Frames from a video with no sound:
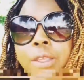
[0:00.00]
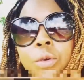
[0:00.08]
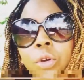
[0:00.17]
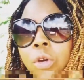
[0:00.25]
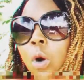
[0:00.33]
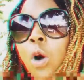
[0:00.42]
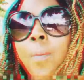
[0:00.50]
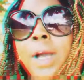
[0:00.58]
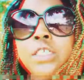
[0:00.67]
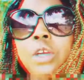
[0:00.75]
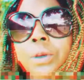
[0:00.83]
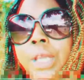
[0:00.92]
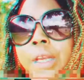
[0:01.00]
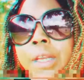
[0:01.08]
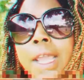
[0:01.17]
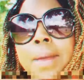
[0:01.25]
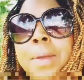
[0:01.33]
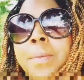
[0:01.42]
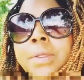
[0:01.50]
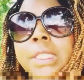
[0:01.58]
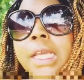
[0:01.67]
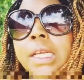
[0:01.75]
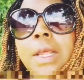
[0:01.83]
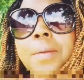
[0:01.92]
and you can go on about your day to day, and people